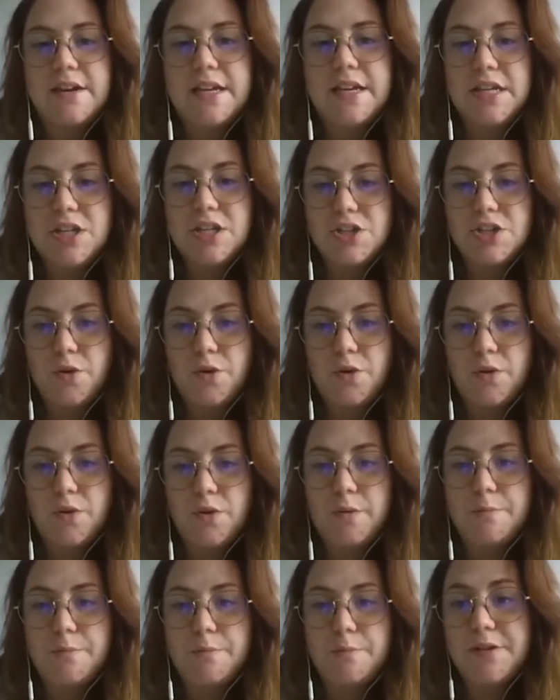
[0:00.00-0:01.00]

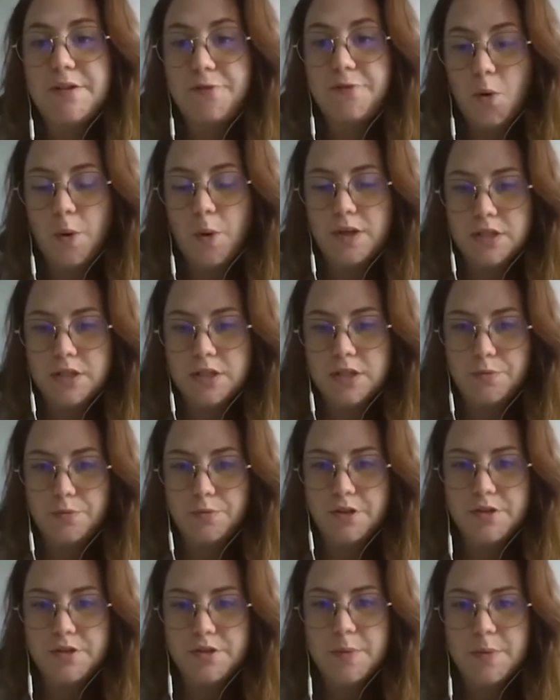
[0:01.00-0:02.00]
initial before water
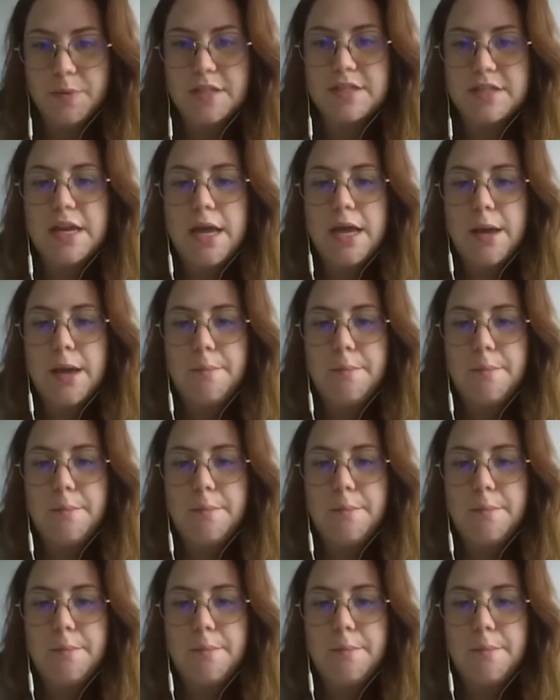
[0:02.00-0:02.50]
pretreatment,